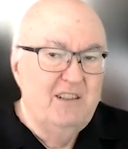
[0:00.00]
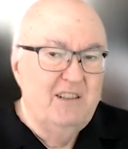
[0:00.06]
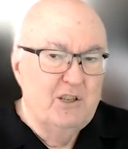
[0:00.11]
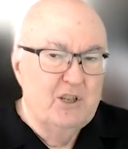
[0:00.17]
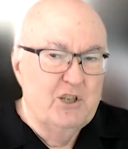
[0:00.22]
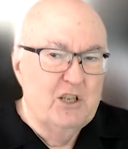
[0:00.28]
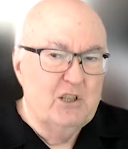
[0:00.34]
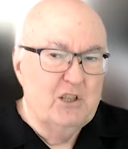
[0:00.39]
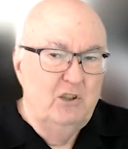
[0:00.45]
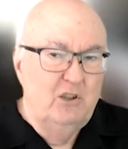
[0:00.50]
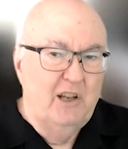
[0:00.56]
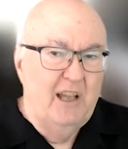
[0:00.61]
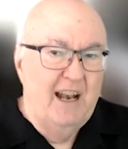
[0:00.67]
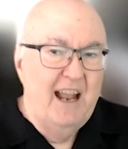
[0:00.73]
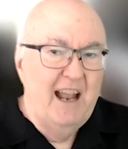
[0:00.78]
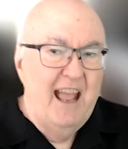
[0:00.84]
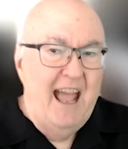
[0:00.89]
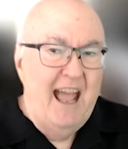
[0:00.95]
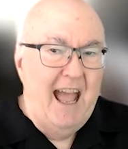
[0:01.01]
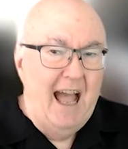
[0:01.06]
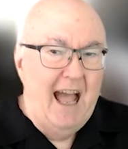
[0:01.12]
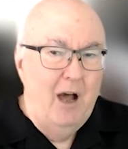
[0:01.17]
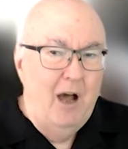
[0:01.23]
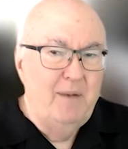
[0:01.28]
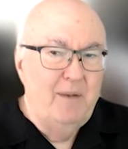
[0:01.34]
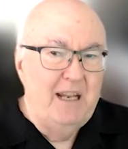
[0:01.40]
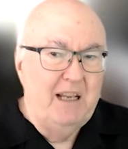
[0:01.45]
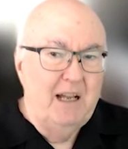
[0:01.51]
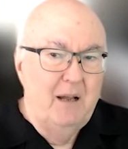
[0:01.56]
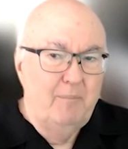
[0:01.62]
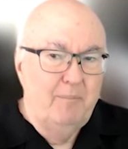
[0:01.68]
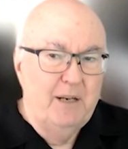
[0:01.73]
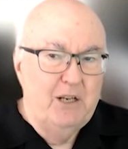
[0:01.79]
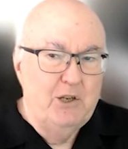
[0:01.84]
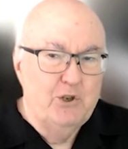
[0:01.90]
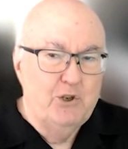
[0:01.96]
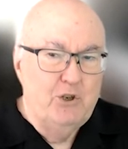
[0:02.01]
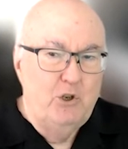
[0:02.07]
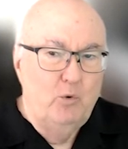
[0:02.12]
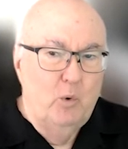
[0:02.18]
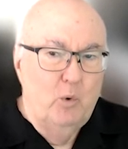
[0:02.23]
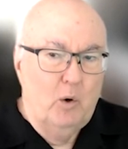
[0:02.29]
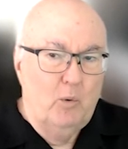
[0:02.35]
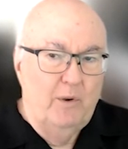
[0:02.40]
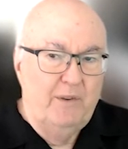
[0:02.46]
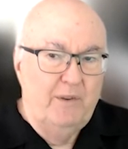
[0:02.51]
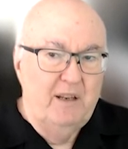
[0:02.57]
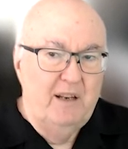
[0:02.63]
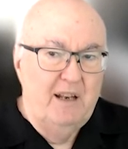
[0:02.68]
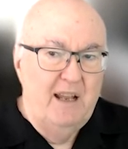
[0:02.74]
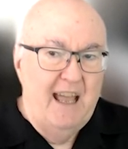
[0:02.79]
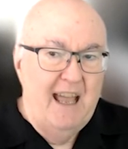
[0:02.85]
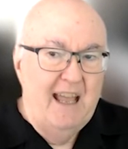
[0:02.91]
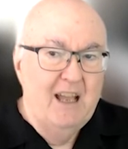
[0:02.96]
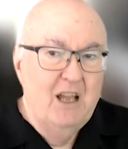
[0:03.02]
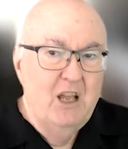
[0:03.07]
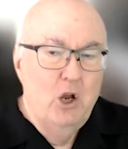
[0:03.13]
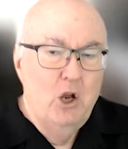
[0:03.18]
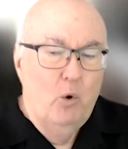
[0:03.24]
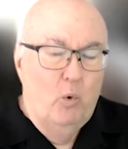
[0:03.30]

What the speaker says: to just look at how many companies do you work with today